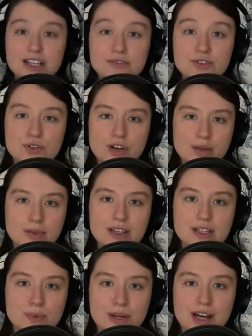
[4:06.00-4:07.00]
Thanks for joining me
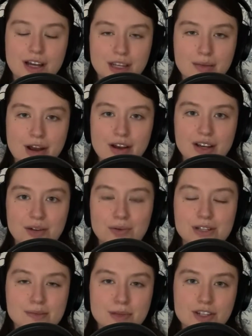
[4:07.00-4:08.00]
this week on the American
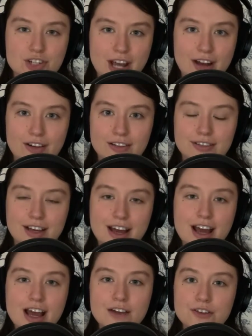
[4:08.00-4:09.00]
Wordsmith channel.
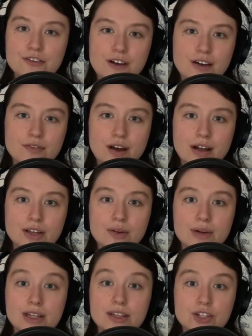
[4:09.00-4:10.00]
If you found
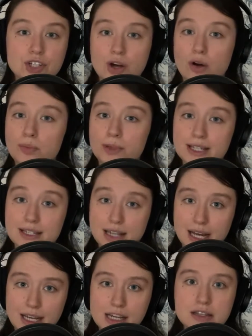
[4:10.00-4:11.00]
value in this show,
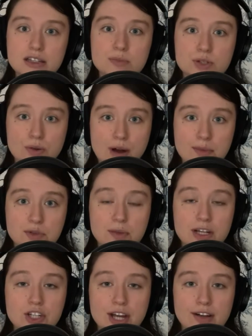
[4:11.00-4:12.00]
please like it, subscribe
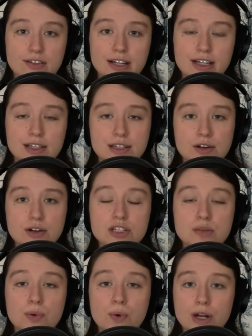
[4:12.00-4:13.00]
to my channel, and consider
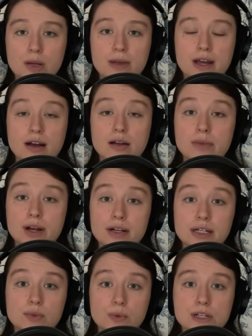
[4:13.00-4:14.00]
supporting me on
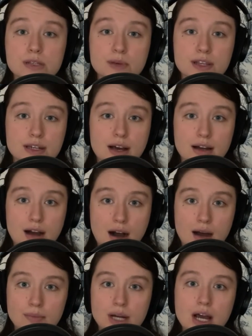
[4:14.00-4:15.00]

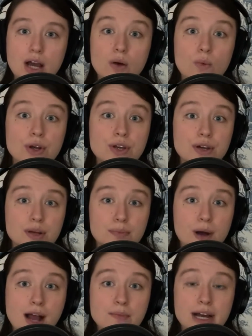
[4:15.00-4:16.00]
AmericanWordsmith.com, where you can
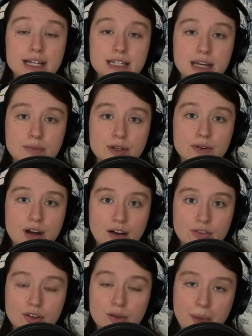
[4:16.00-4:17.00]
buy my debut
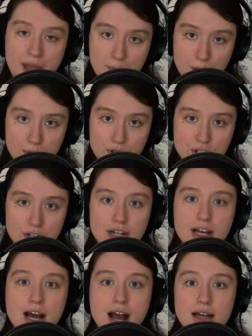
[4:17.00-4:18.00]
novel, The Paper
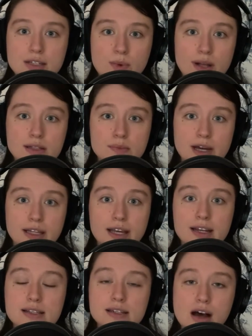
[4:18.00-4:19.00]
Pusher, as well as my
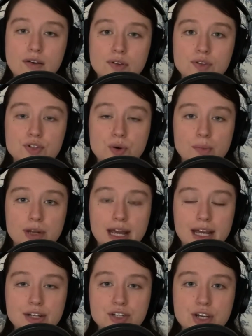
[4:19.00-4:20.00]
latest novel, The Dormant
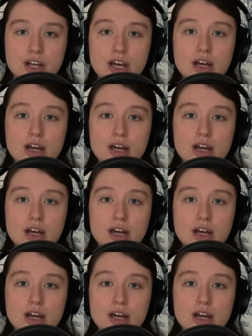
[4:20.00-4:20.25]
Age.